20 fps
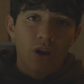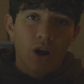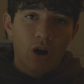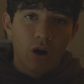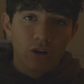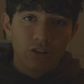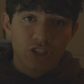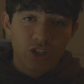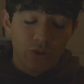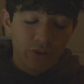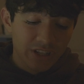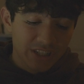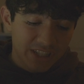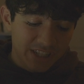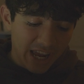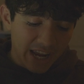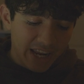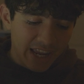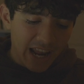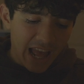Alright, so the
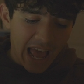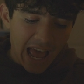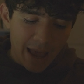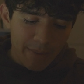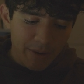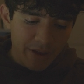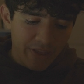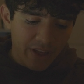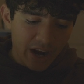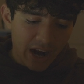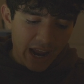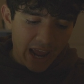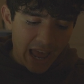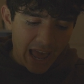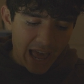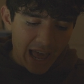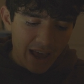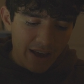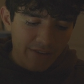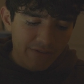second habit that I
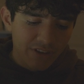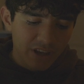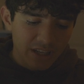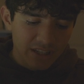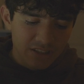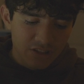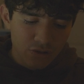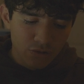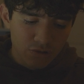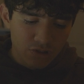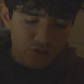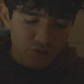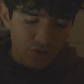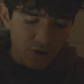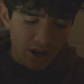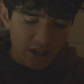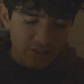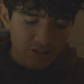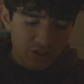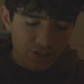have is to
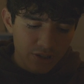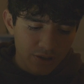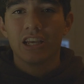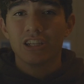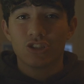stretch.